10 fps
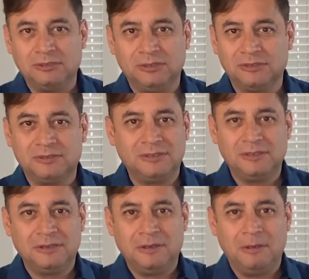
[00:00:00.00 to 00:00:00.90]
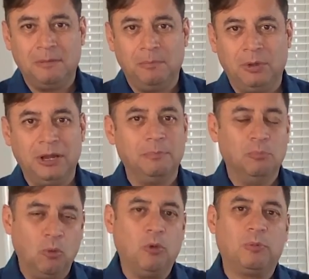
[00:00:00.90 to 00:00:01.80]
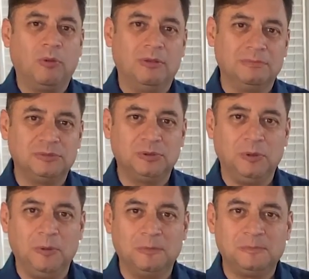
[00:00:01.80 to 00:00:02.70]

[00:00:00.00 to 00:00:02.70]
just bring more problems to you.